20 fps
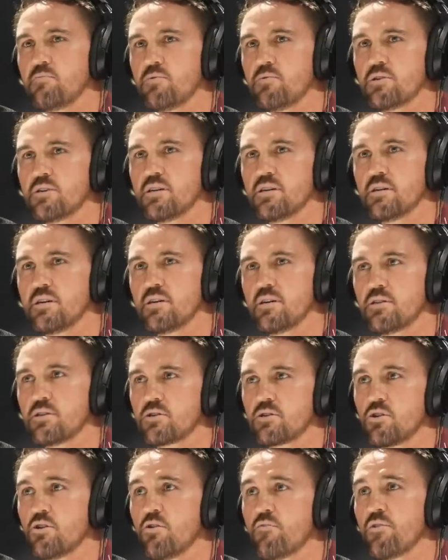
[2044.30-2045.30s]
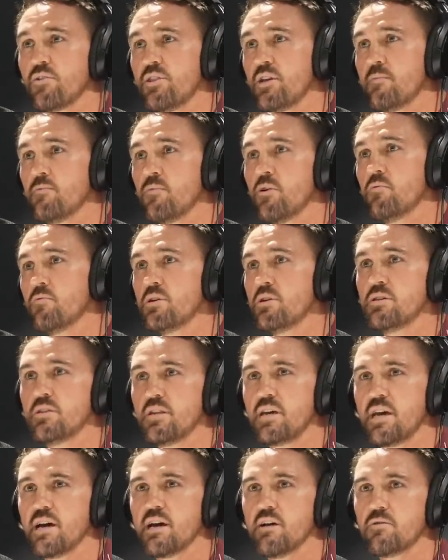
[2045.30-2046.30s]
with a, a girlfriend that I'm not with
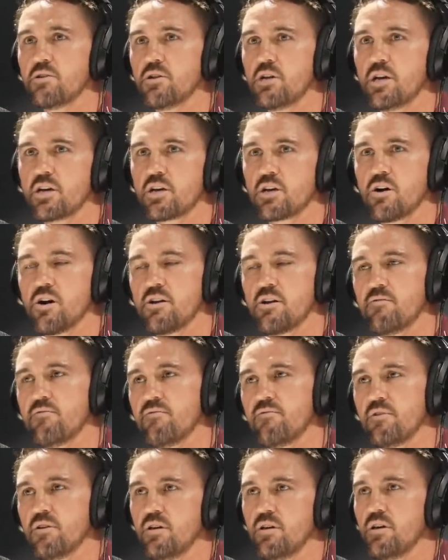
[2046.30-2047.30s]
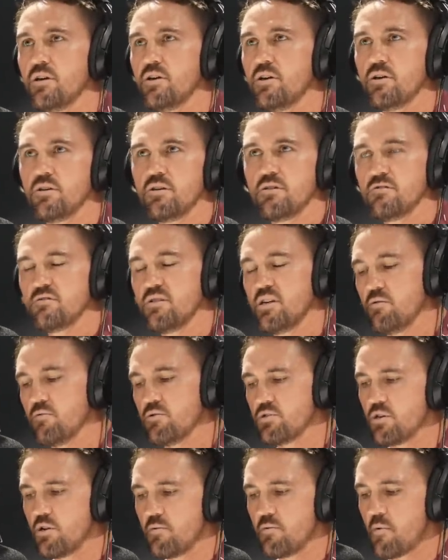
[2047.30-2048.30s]
now, and it kind of it
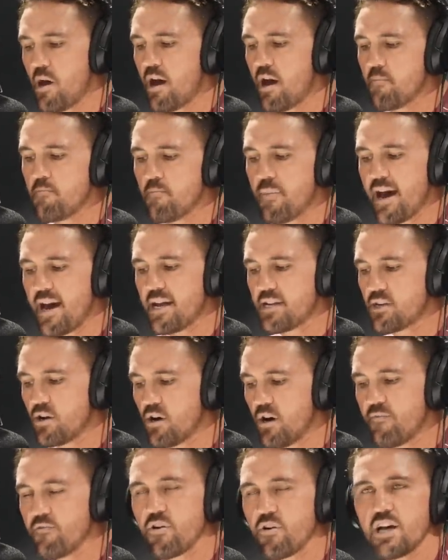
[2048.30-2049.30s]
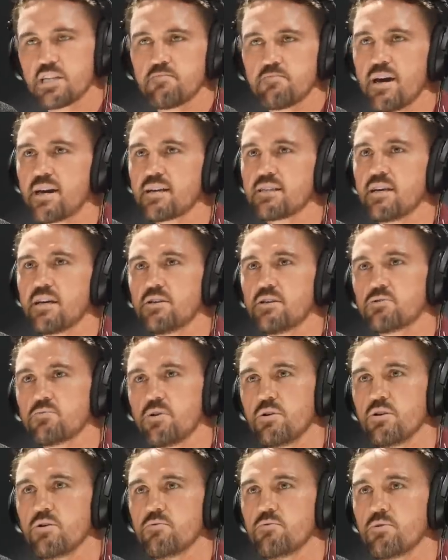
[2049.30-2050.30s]
was a bad time for us back then as
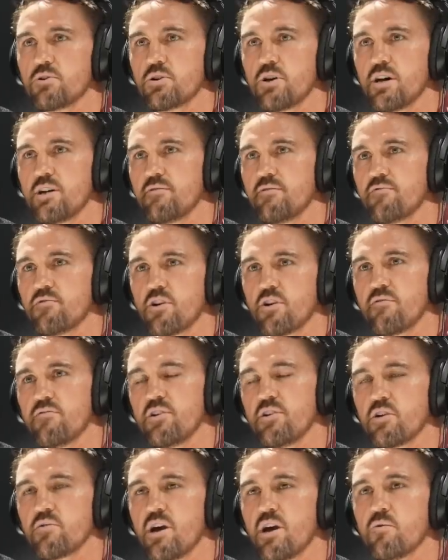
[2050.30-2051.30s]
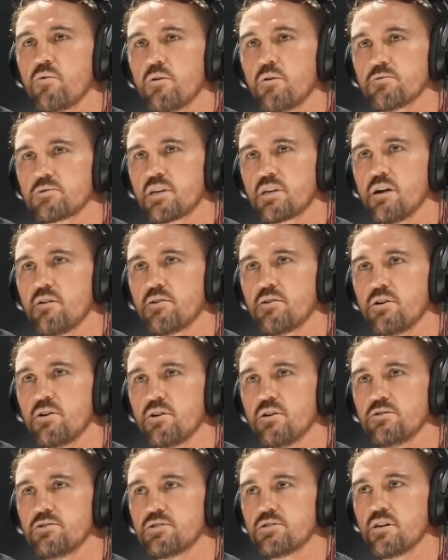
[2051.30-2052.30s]
well. We were kind of trying to figure out what was going
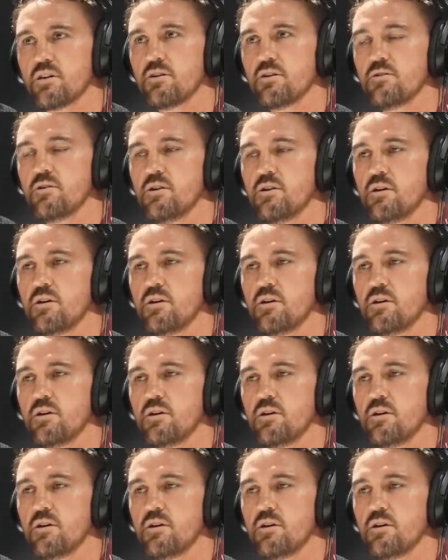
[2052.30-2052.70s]
on. So,